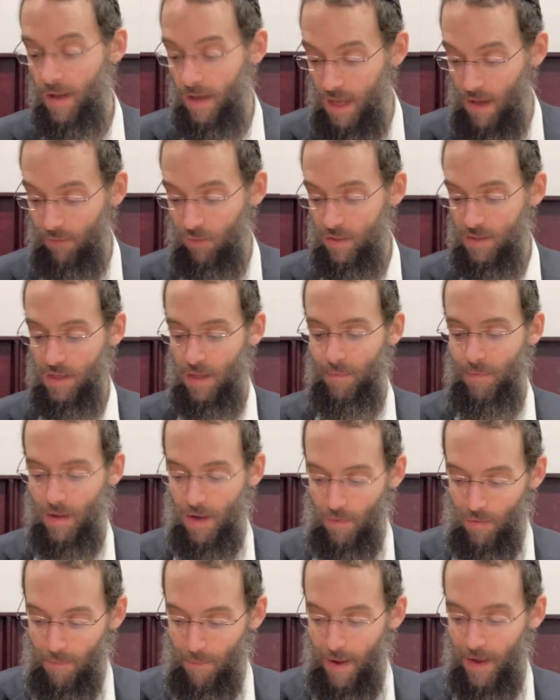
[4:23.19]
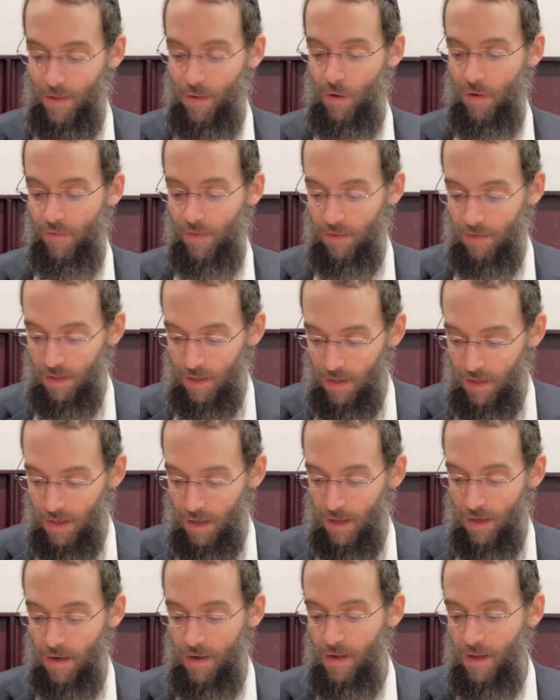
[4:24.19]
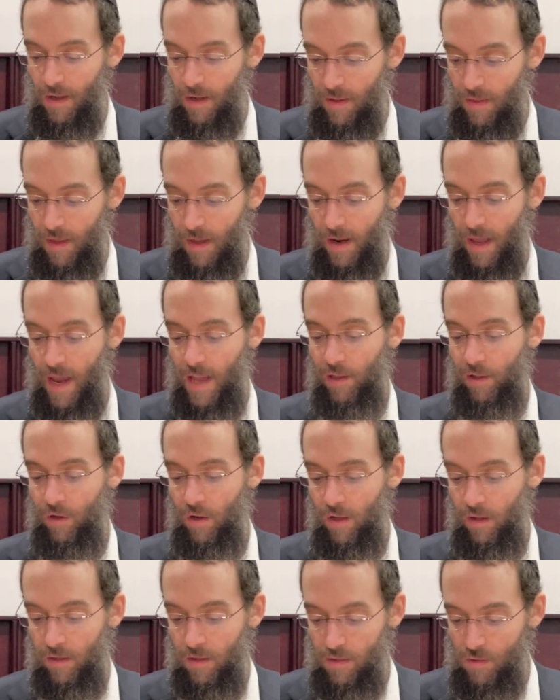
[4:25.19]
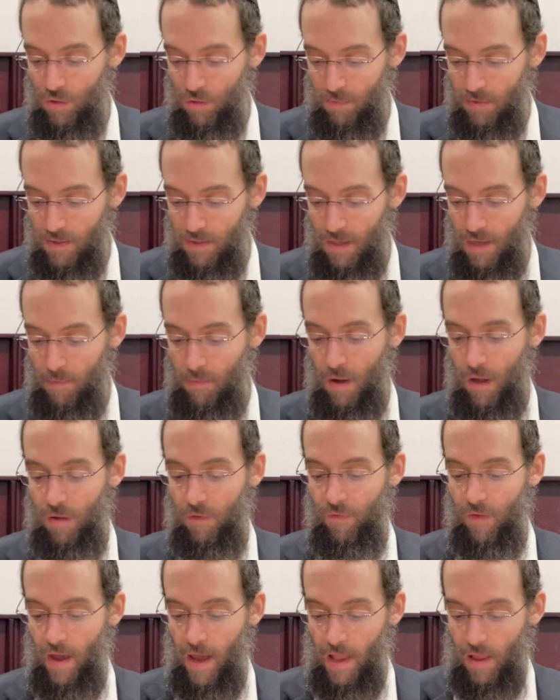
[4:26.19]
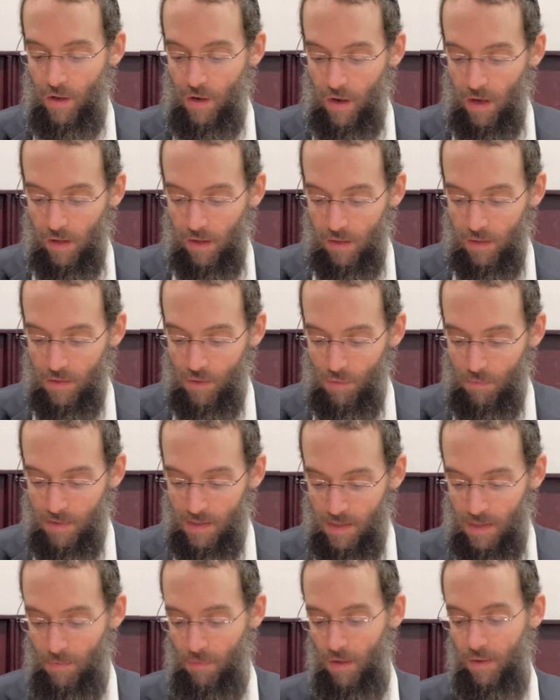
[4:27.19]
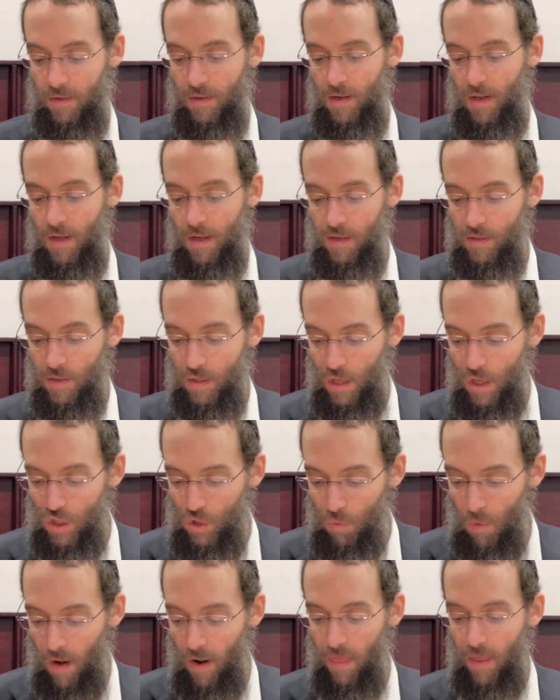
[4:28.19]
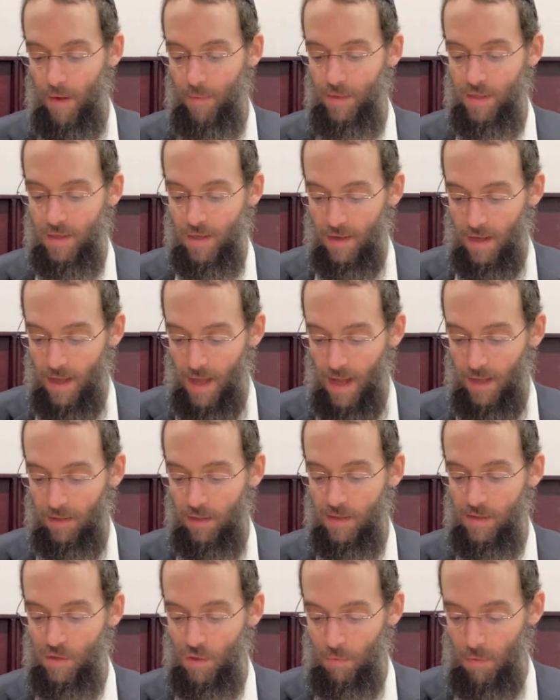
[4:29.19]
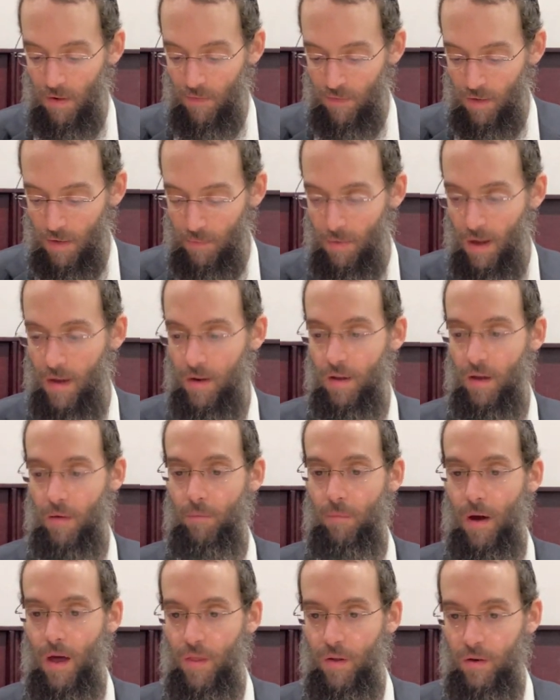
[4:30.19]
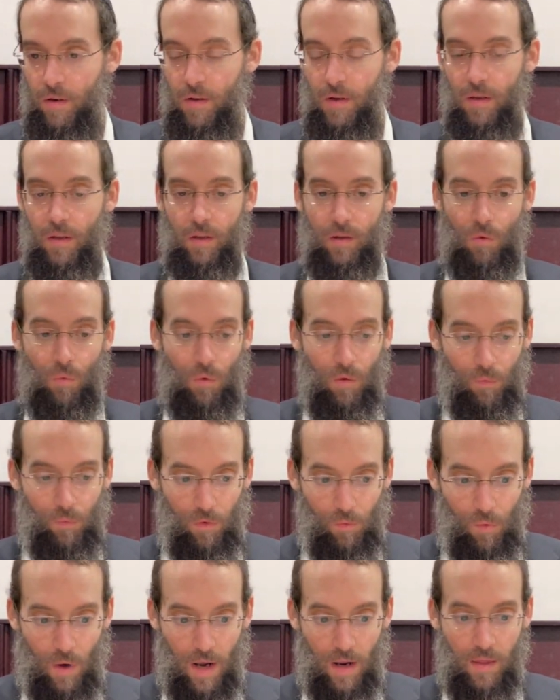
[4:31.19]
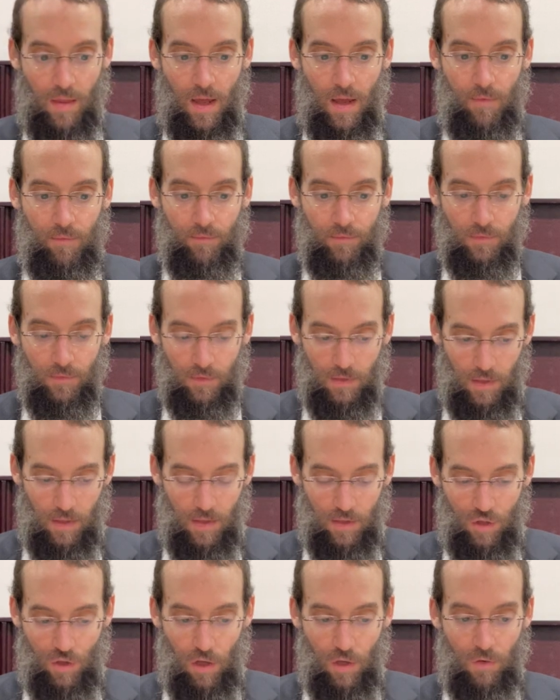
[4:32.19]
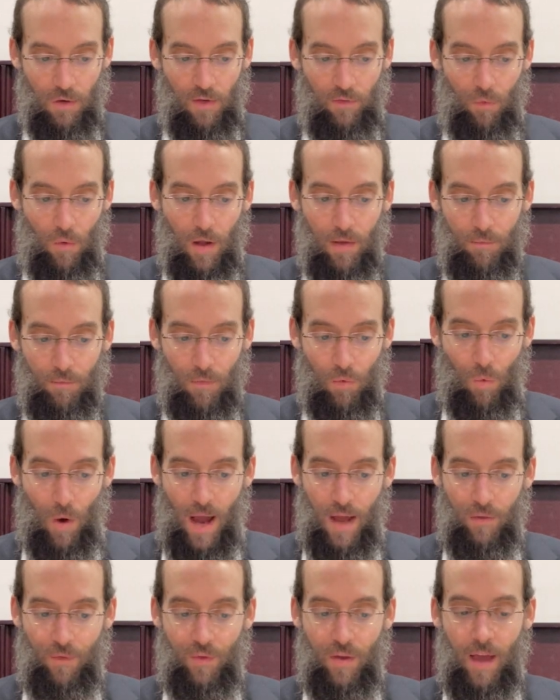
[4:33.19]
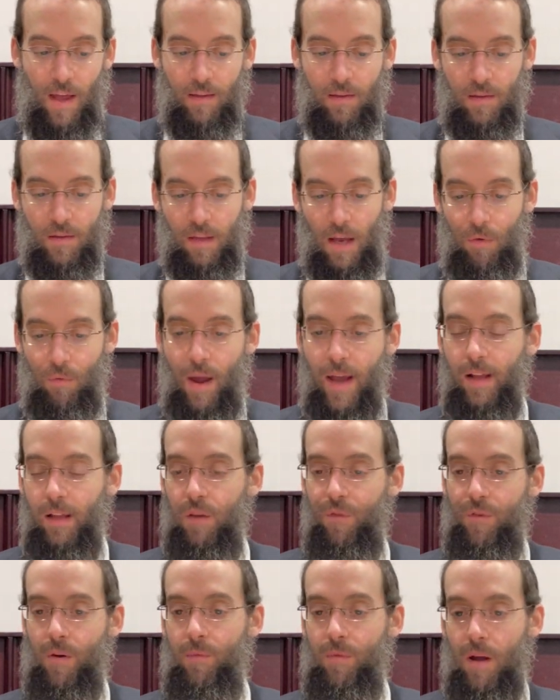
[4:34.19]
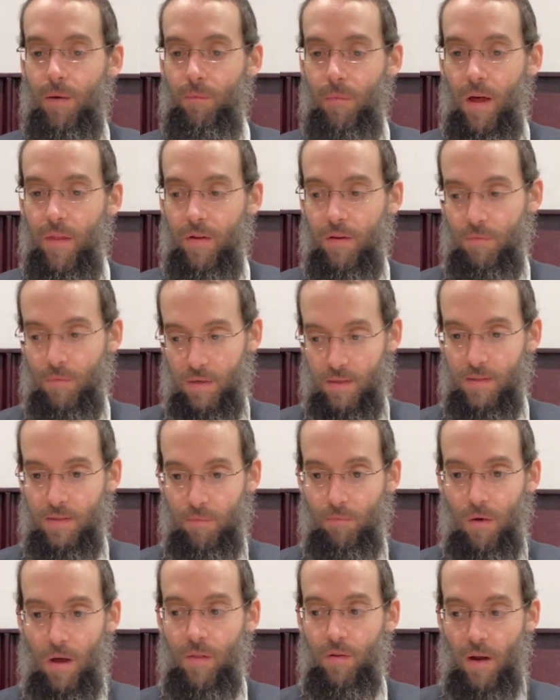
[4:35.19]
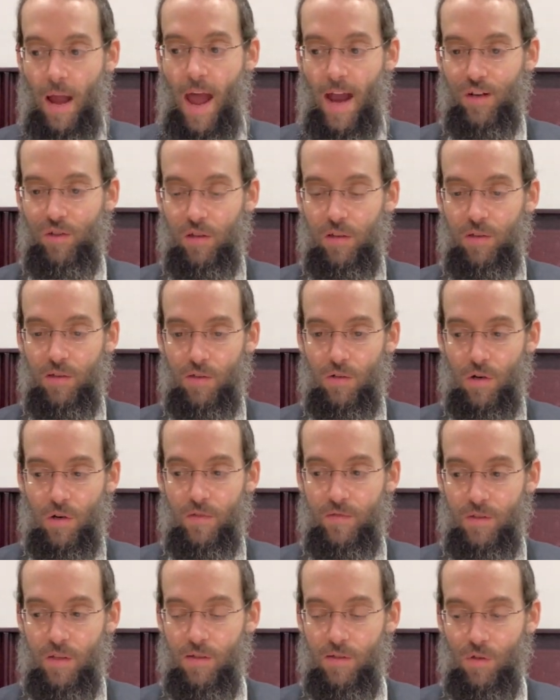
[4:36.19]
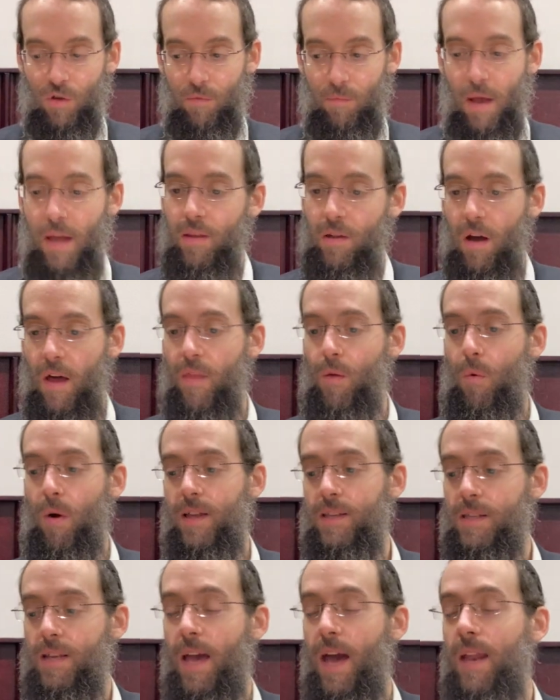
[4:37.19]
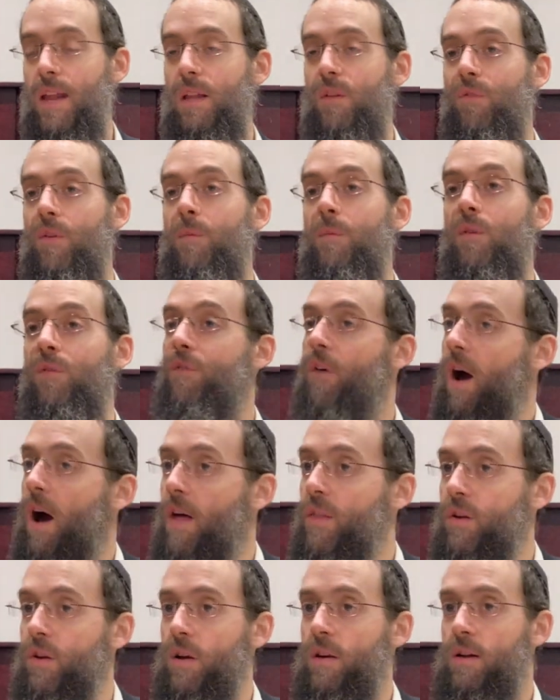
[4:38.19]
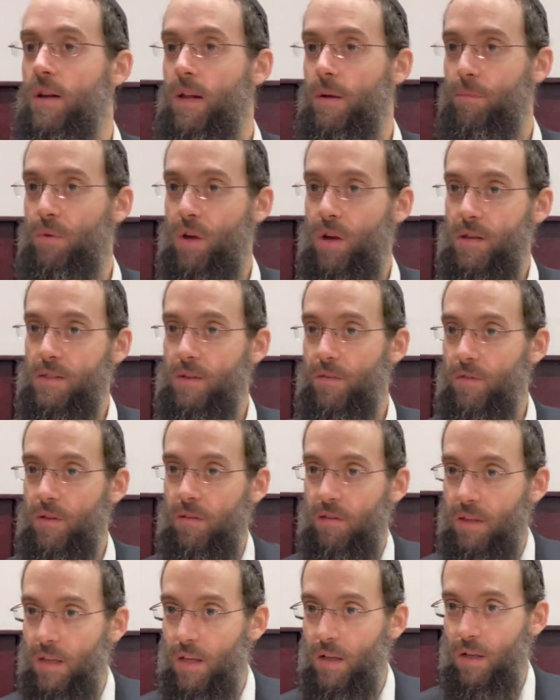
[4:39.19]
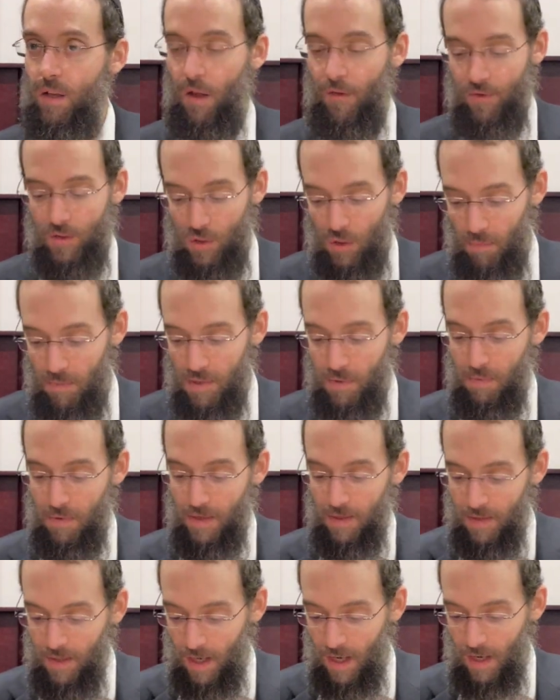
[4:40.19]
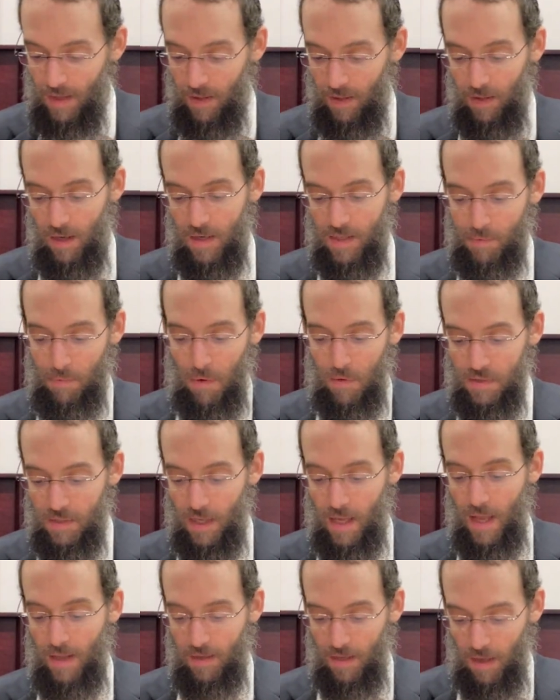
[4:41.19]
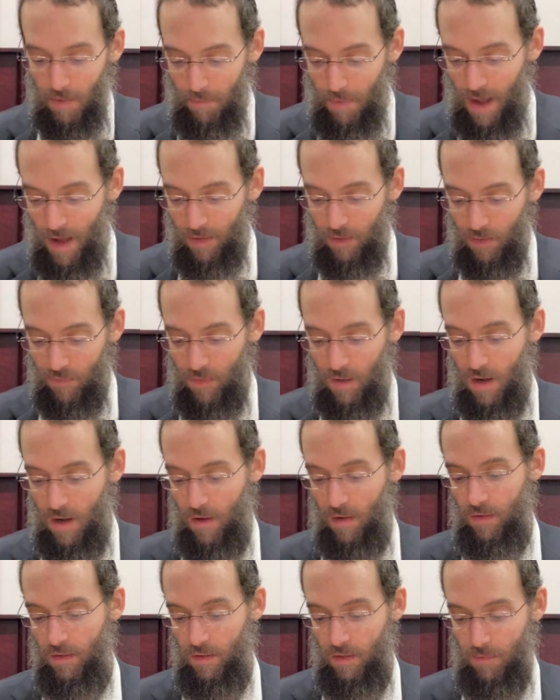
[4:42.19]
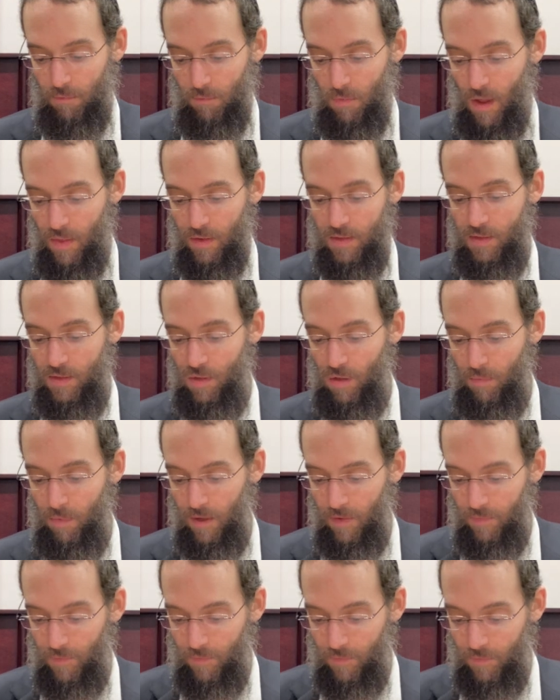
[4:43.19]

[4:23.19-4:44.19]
If there's going to be a remainder of a dinner, then Eilenotling Ksubas Iman, the Eilenotling Ksubas Iman. So each one of them is going to get the ksuba of their mother. The, one of them, the, the, children of one wife, get directly from their mother because the mother actually deserves the ksuba, and the other ones get it from the father because of the deal of ksubas ben that they're supposed to get the amount of their mother's ksuba.